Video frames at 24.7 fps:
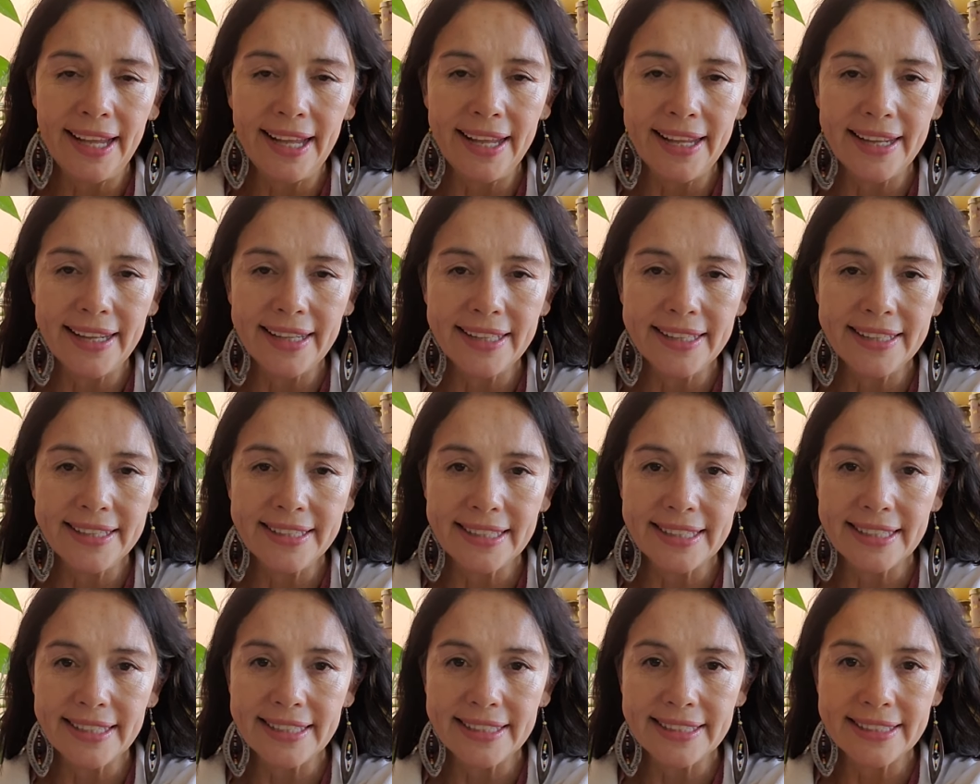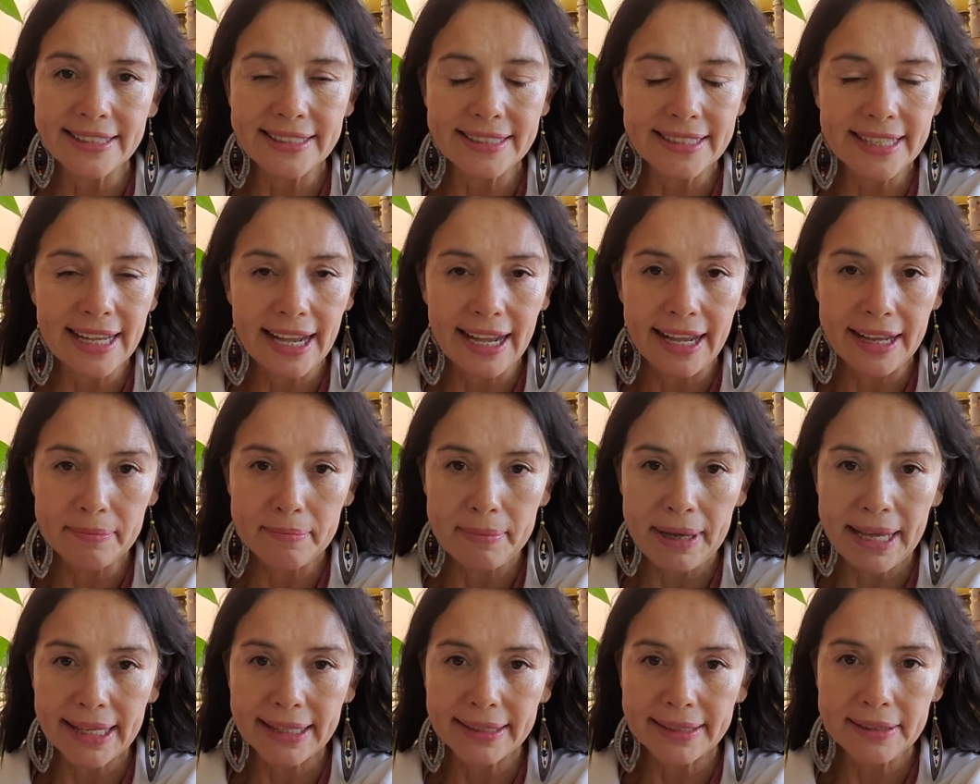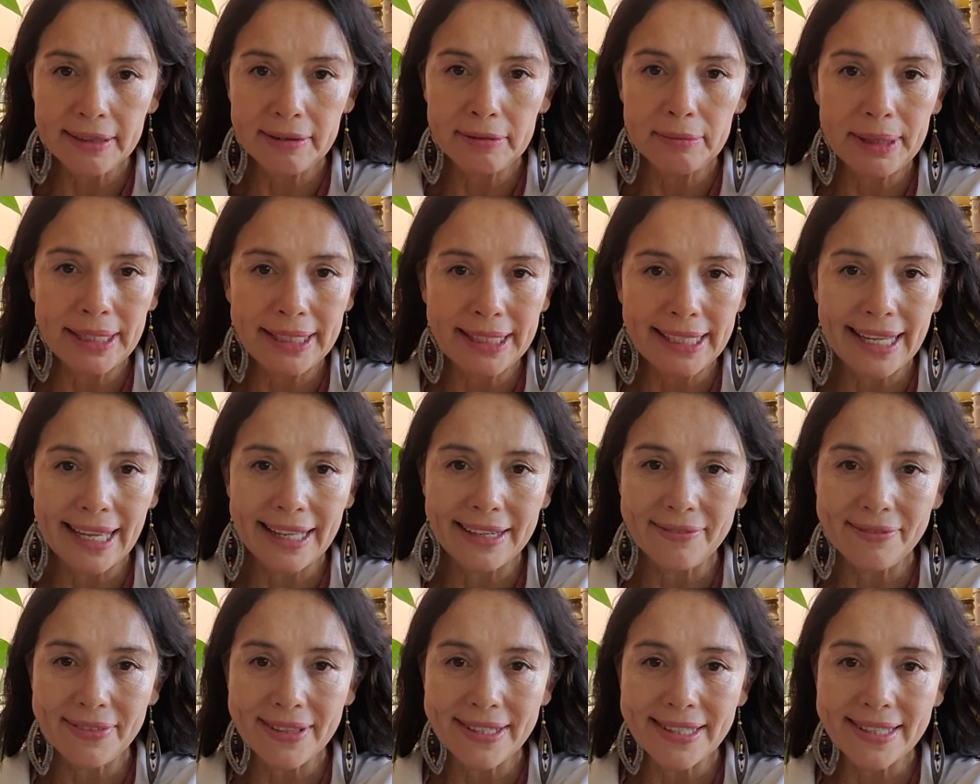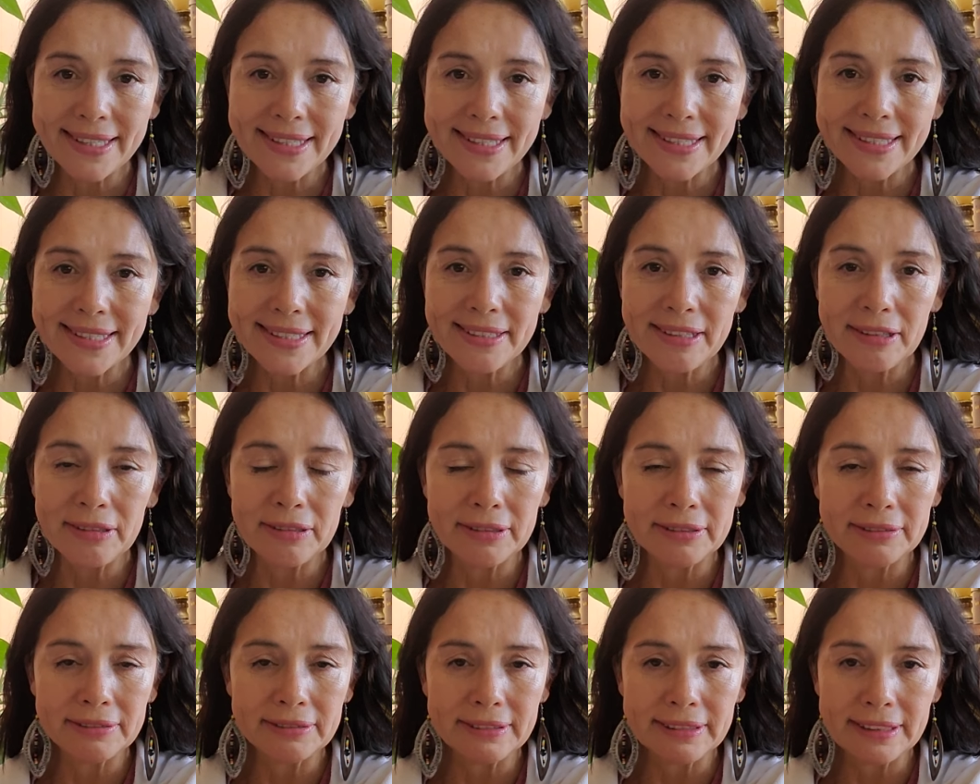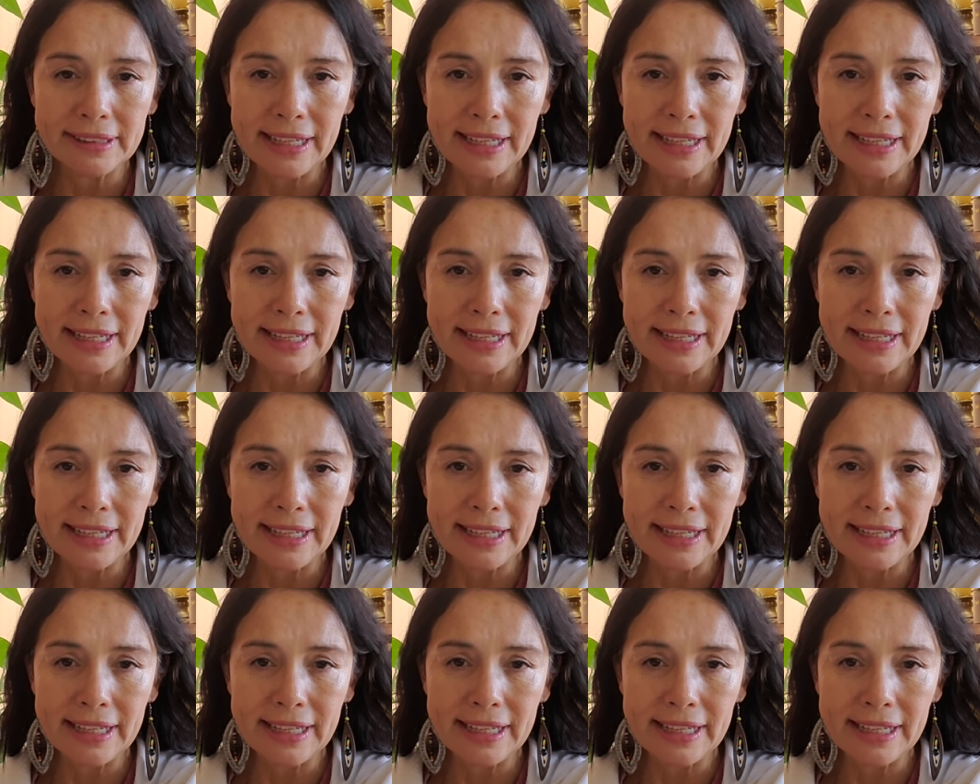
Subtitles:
And I make no money out of this, no,